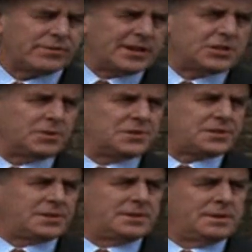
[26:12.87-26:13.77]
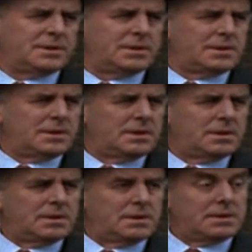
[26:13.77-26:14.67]

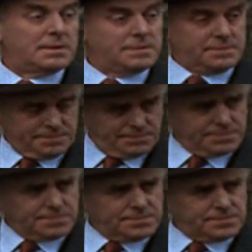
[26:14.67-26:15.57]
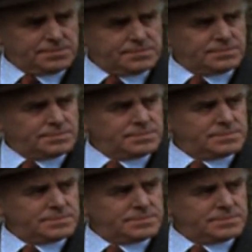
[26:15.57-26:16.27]
(silent)